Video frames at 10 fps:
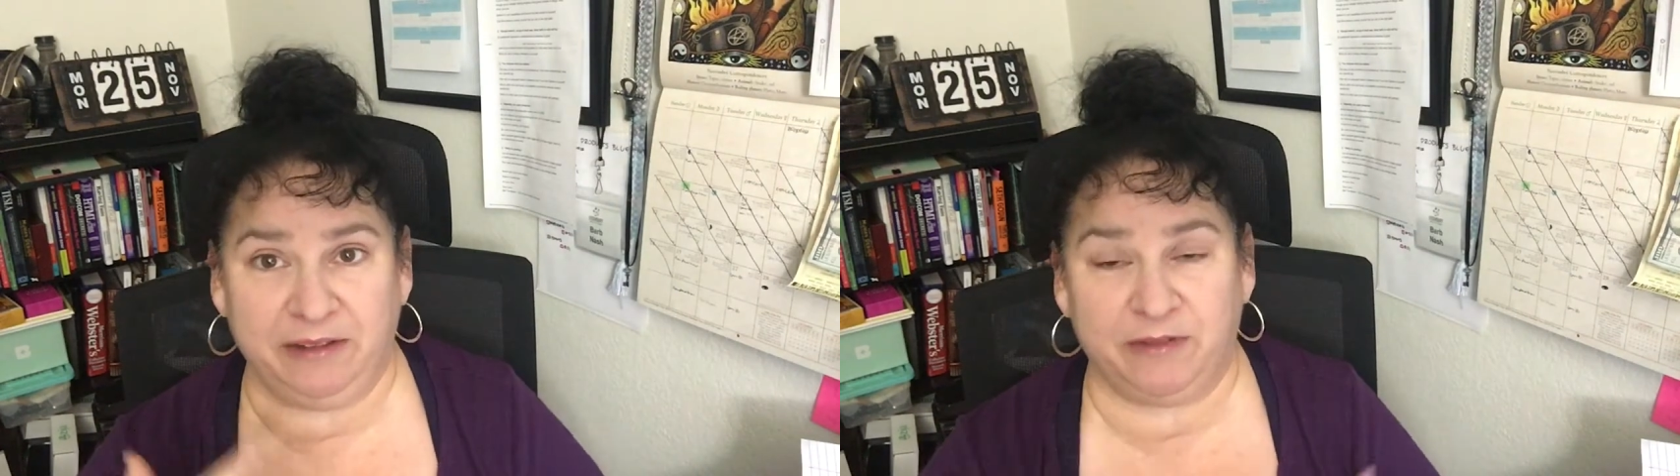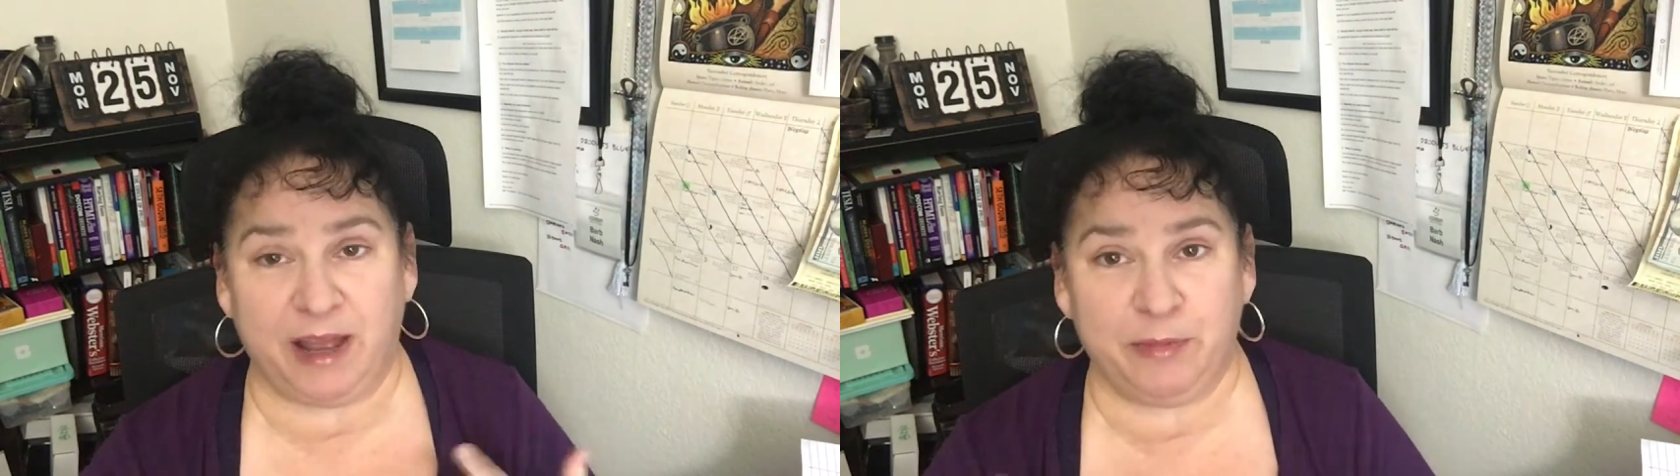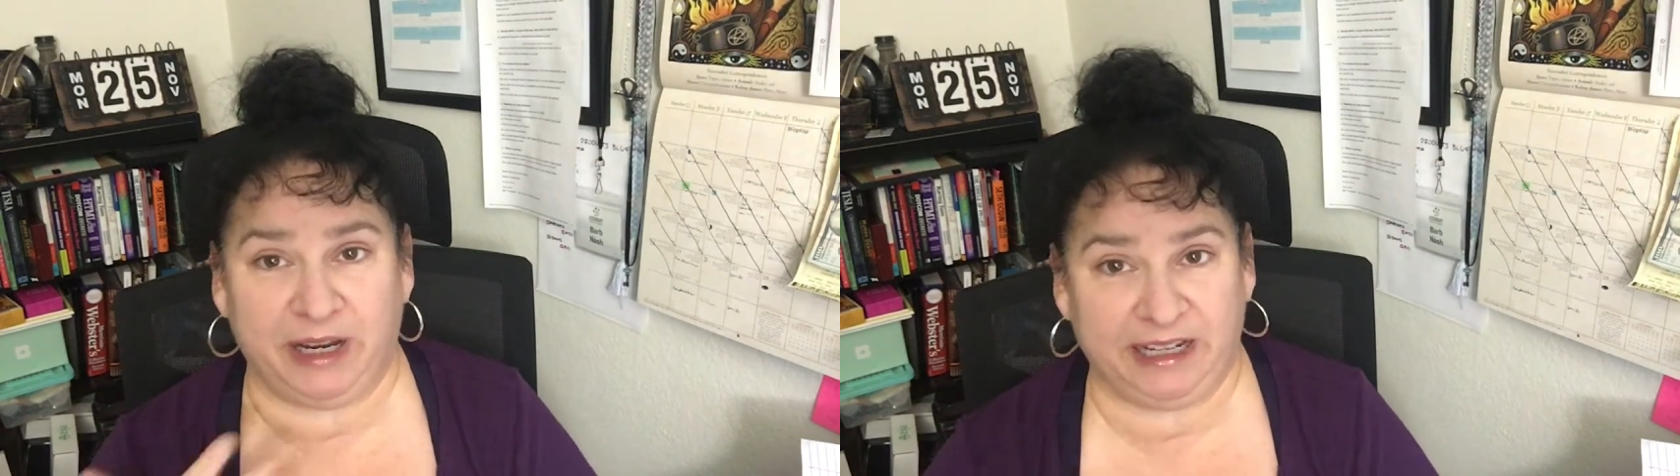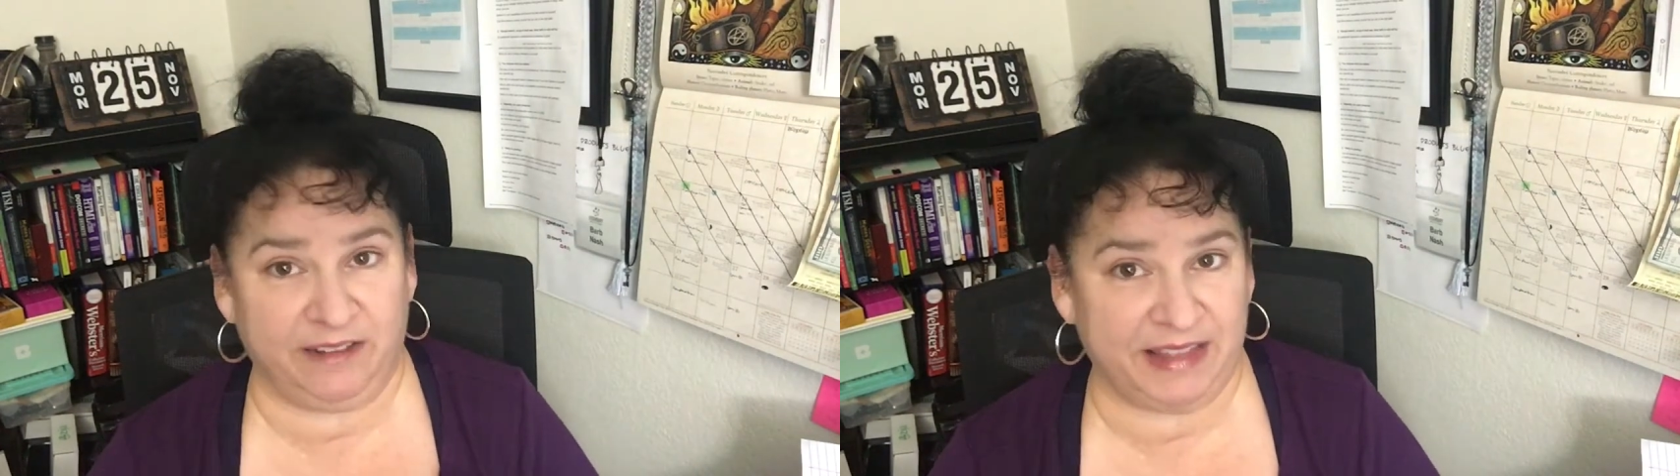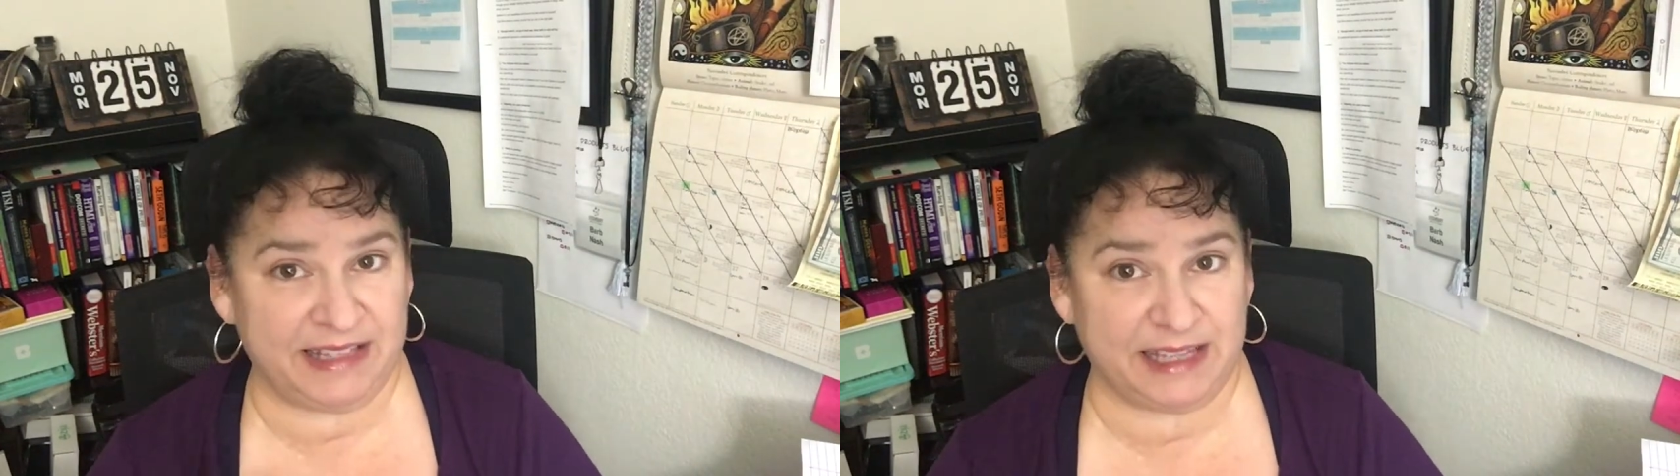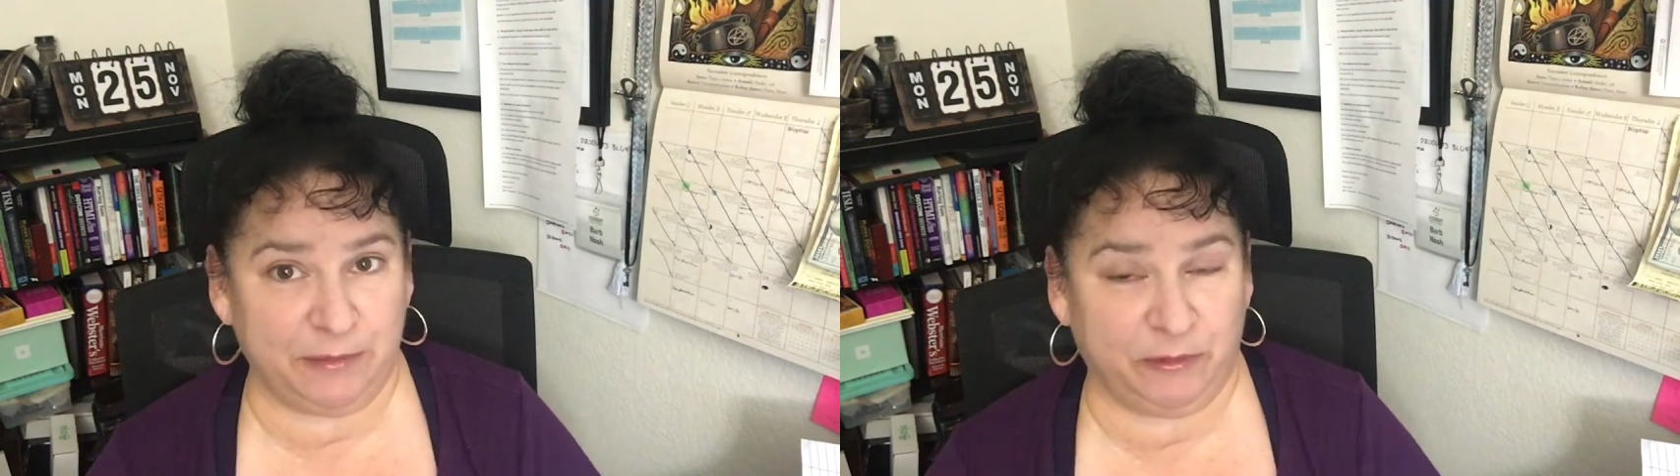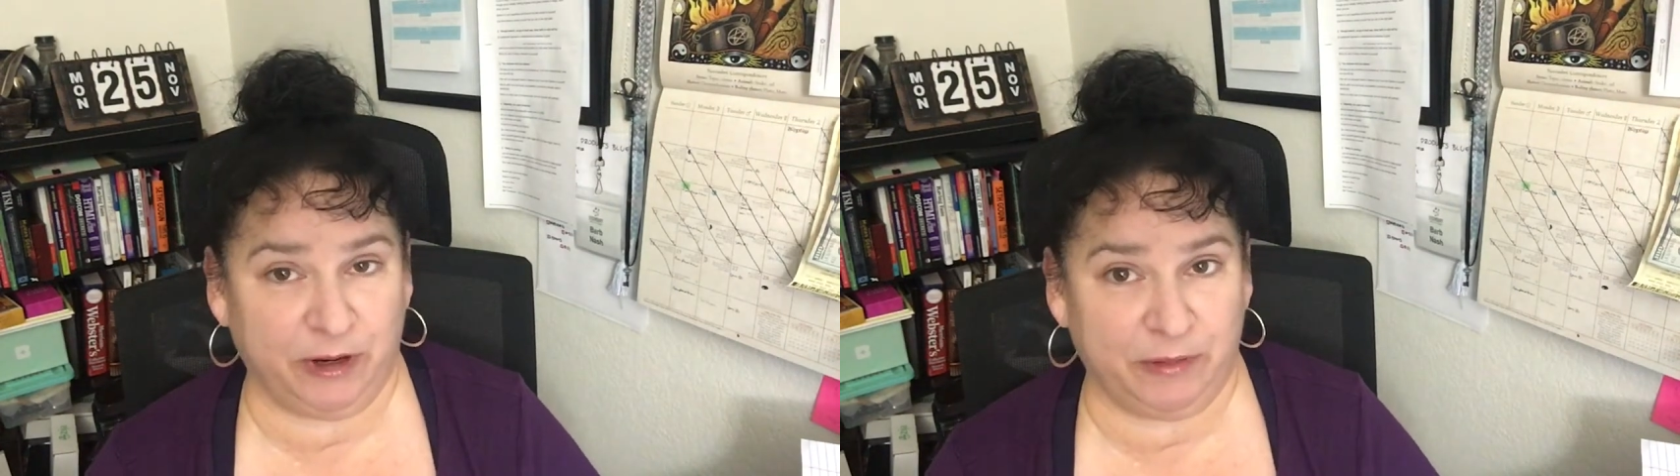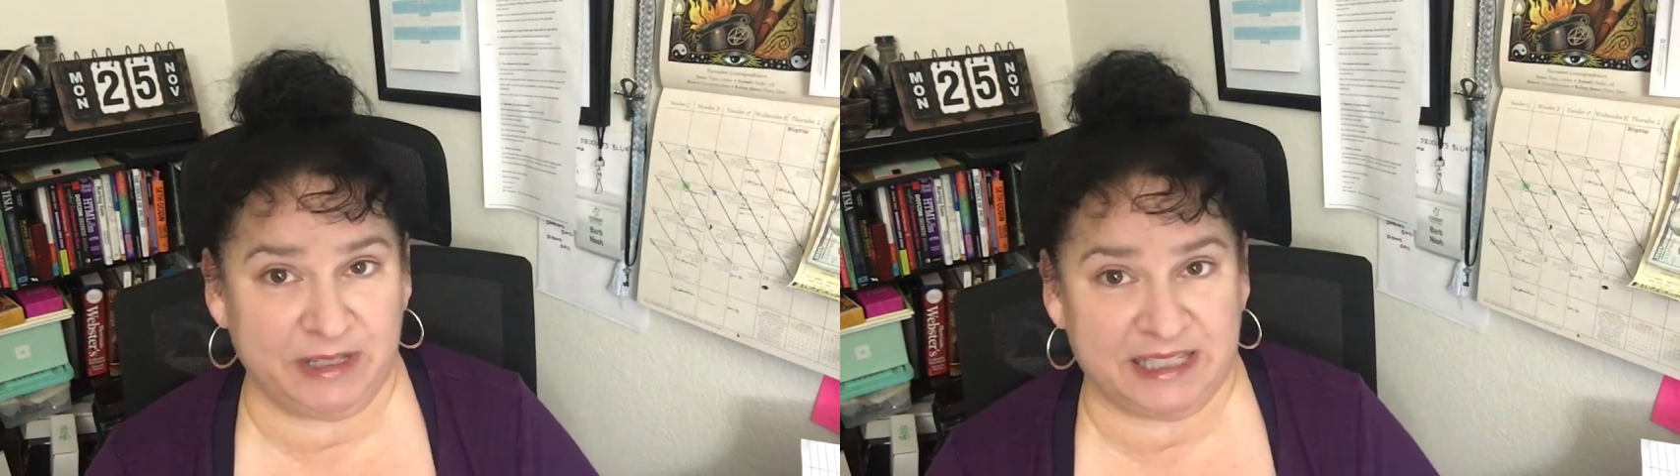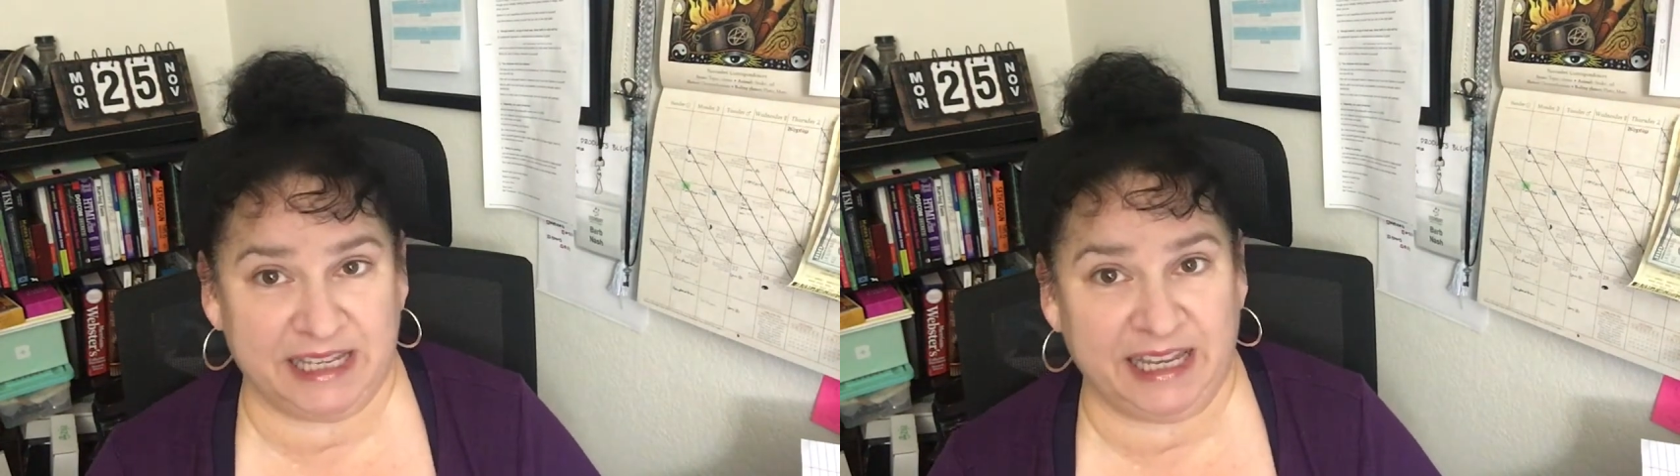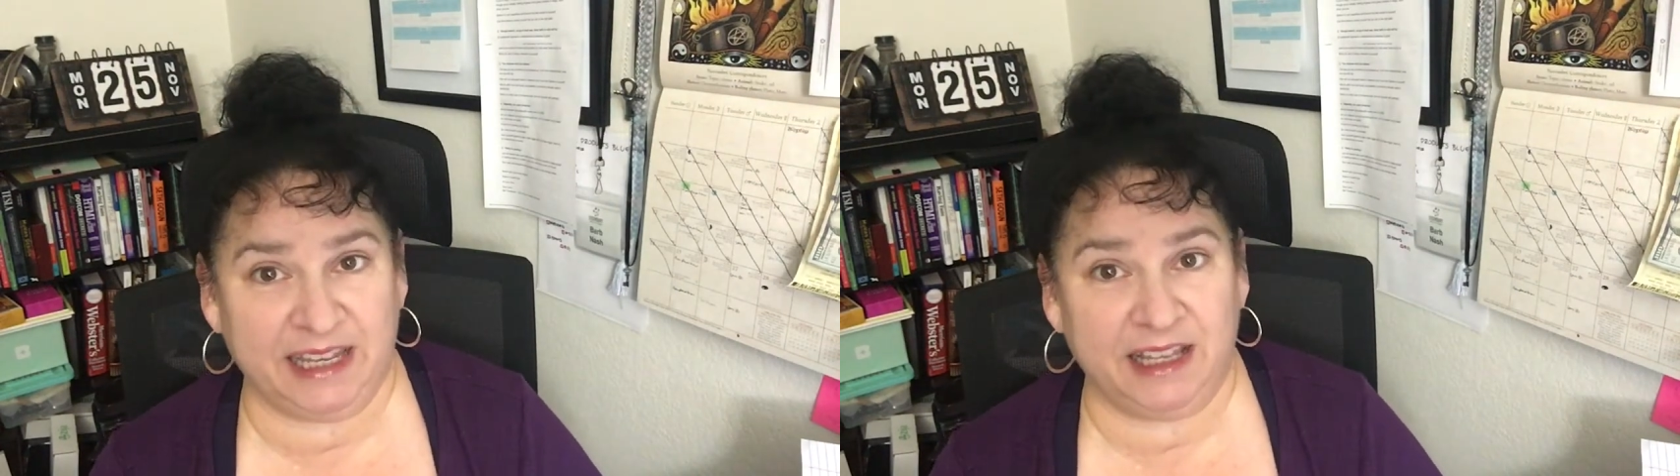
vibrating on that same frequency.